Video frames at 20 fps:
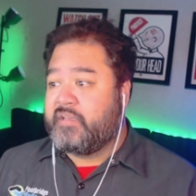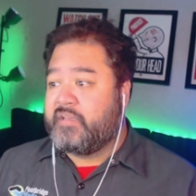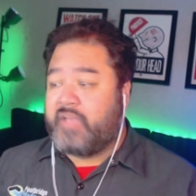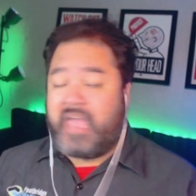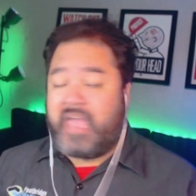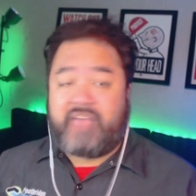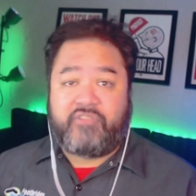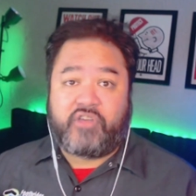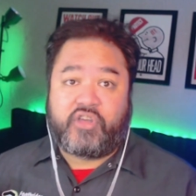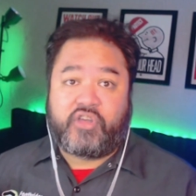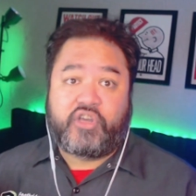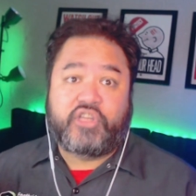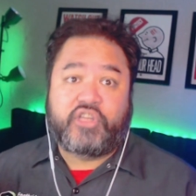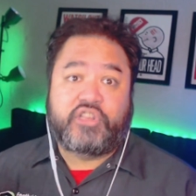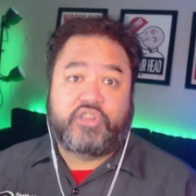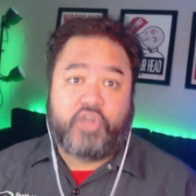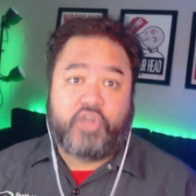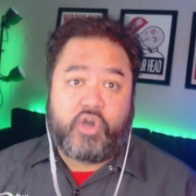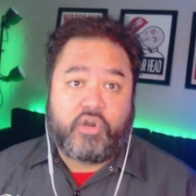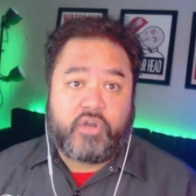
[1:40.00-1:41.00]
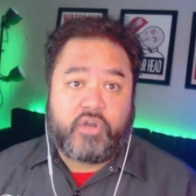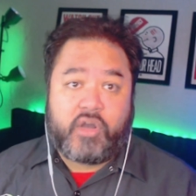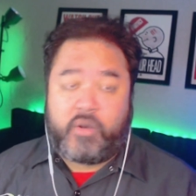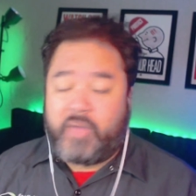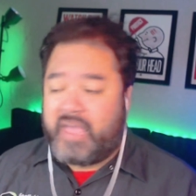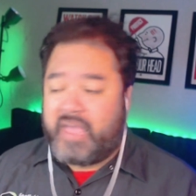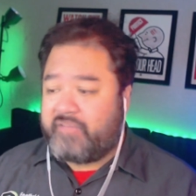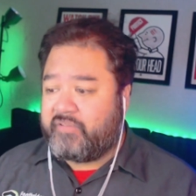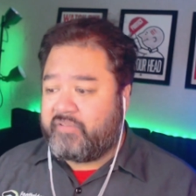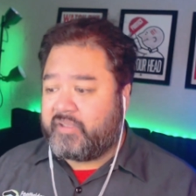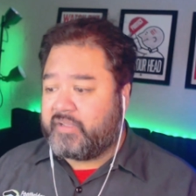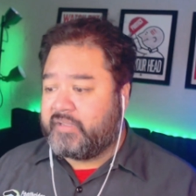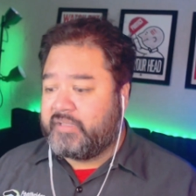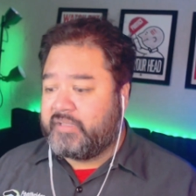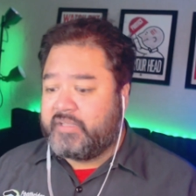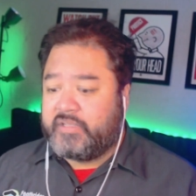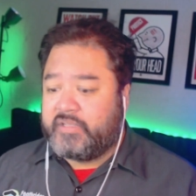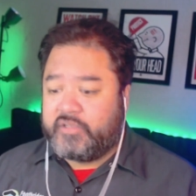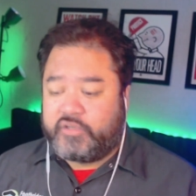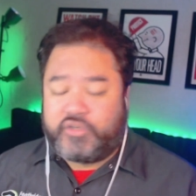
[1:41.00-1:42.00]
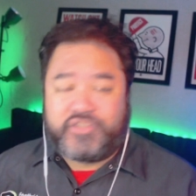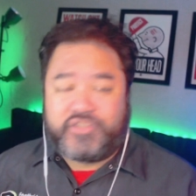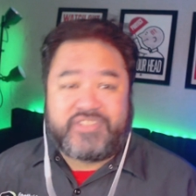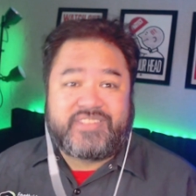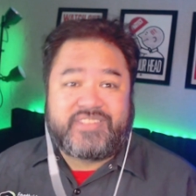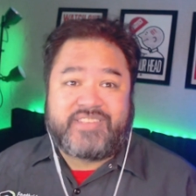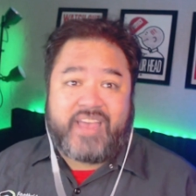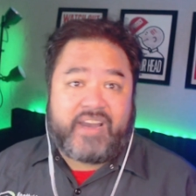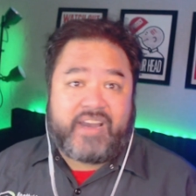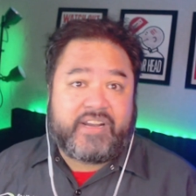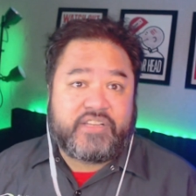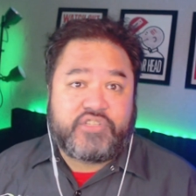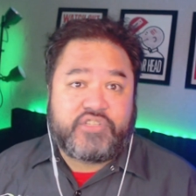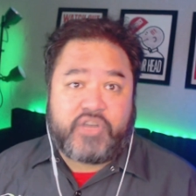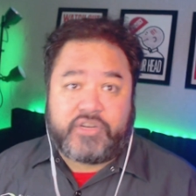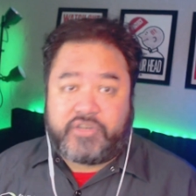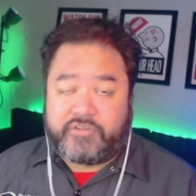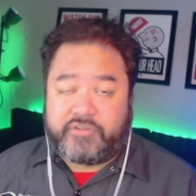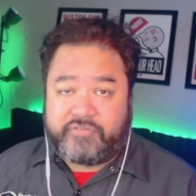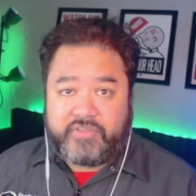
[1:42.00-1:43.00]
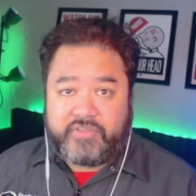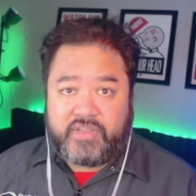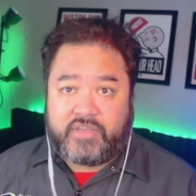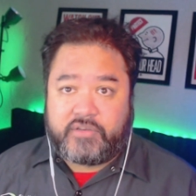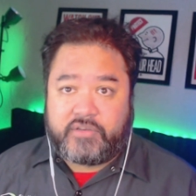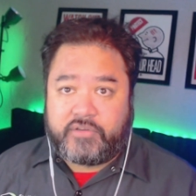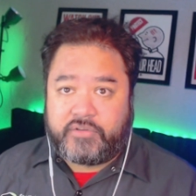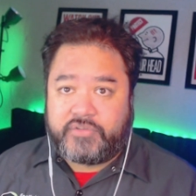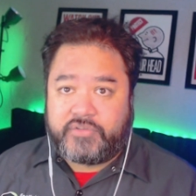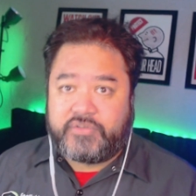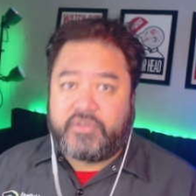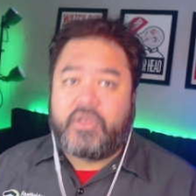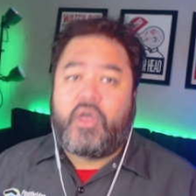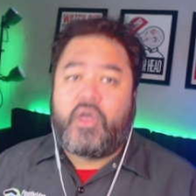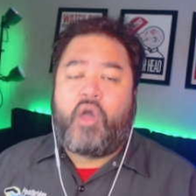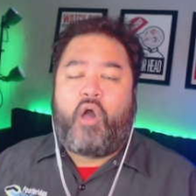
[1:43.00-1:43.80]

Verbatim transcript: having a good logo, having good signage on your vehicles.